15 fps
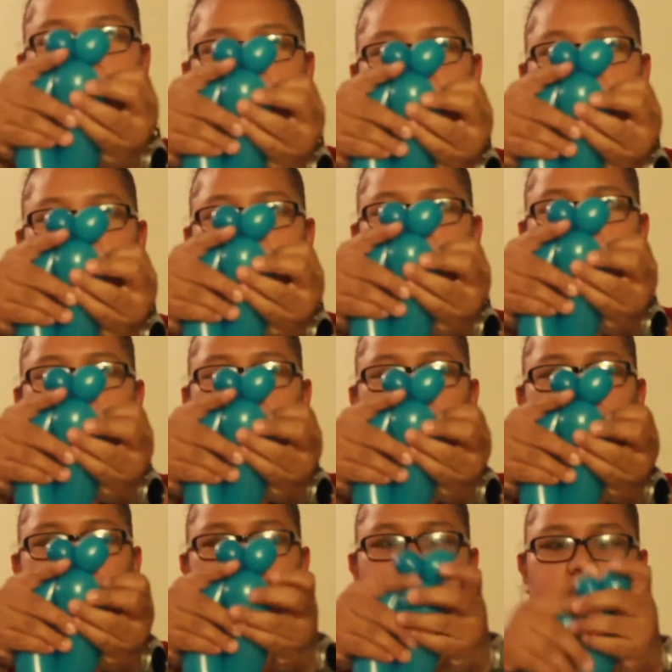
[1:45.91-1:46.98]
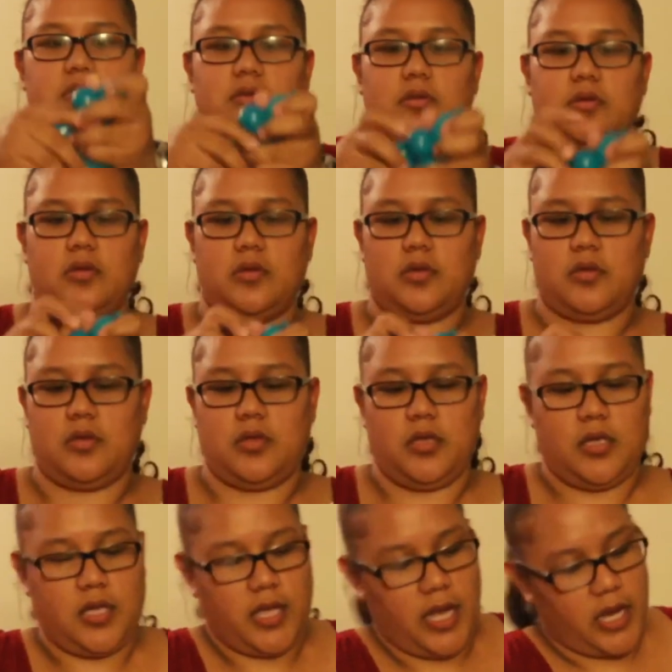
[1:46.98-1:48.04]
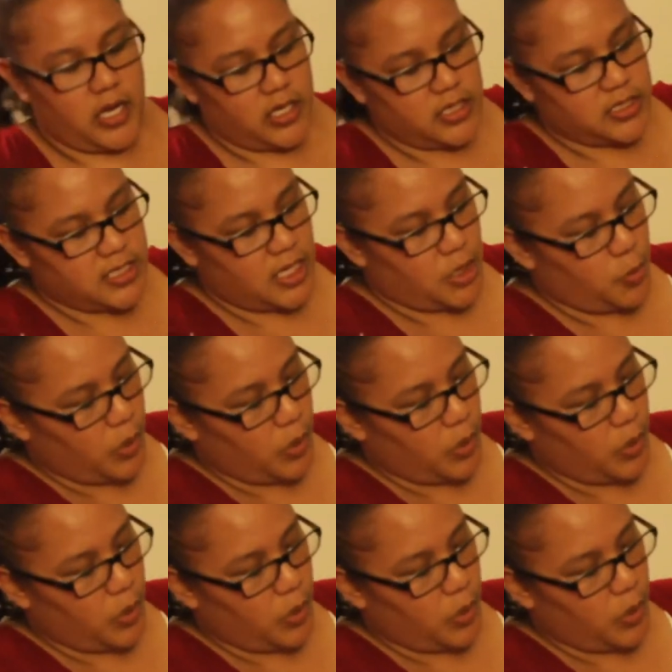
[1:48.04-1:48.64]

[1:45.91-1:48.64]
to make two bubbles. And you're gonna take